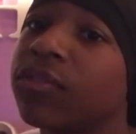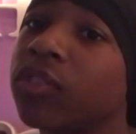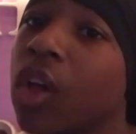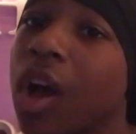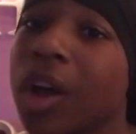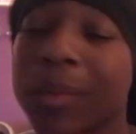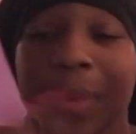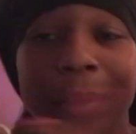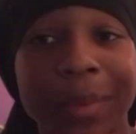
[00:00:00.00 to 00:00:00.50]

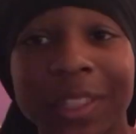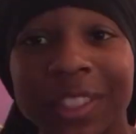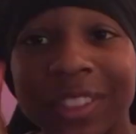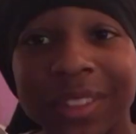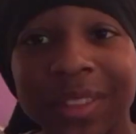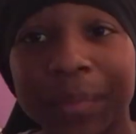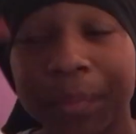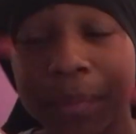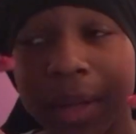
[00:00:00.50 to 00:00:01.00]
vlog,
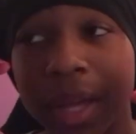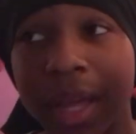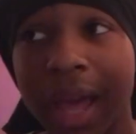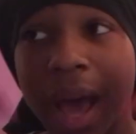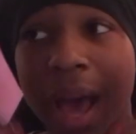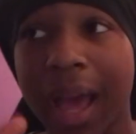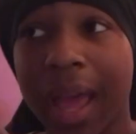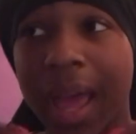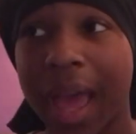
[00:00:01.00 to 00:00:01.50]

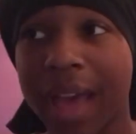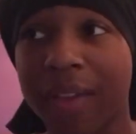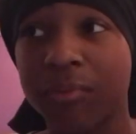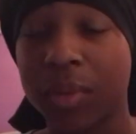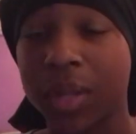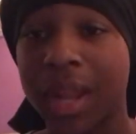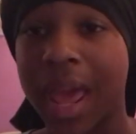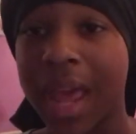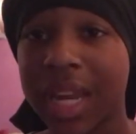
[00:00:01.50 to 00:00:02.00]
but I
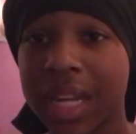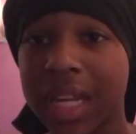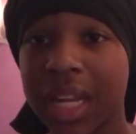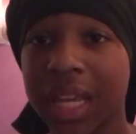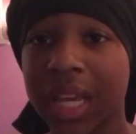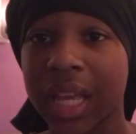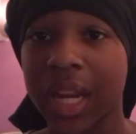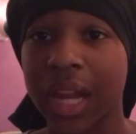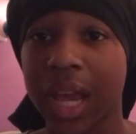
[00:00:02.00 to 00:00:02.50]
have been
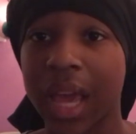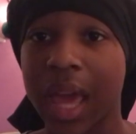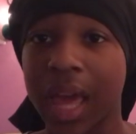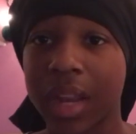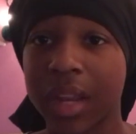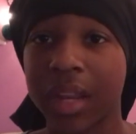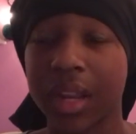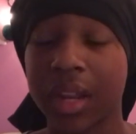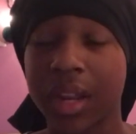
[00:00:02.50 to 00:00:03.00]
editing, and I
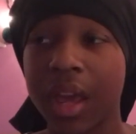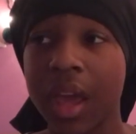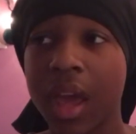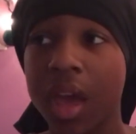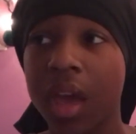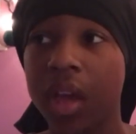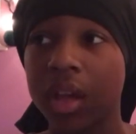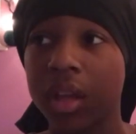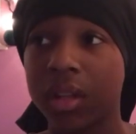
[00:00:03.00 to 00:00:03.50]
did
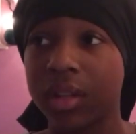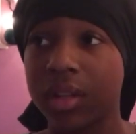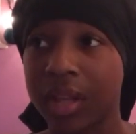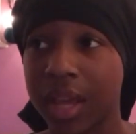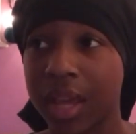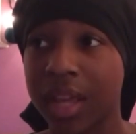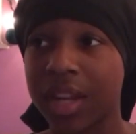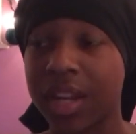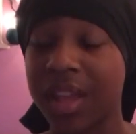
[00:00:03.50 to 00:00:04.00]

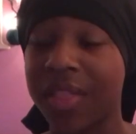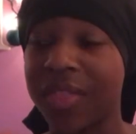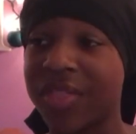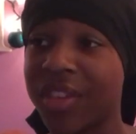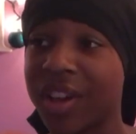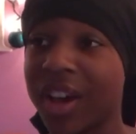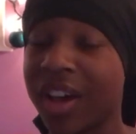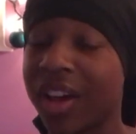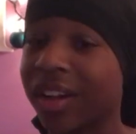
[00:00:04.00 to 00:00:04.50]

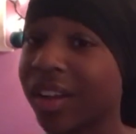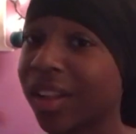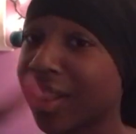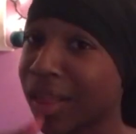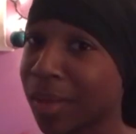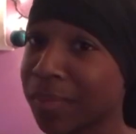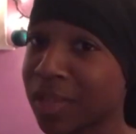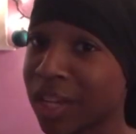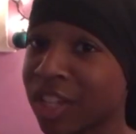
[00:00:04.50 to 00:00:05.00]
the
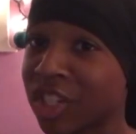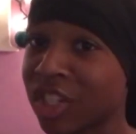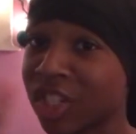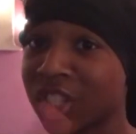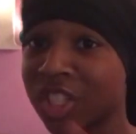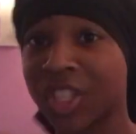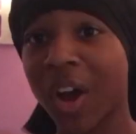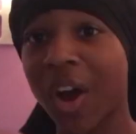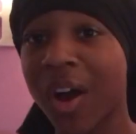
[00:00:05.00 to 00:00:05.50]
clips I
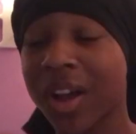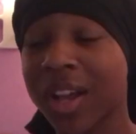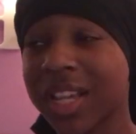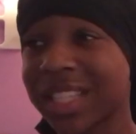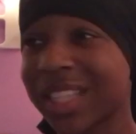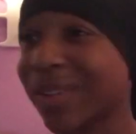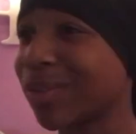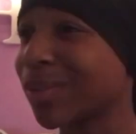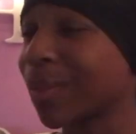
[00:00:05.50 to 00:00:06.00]
just saw
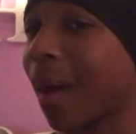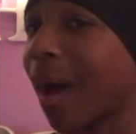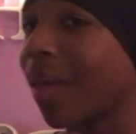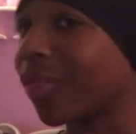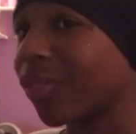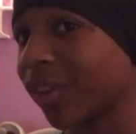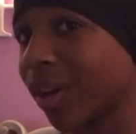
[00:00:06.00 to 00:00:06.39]
because it was about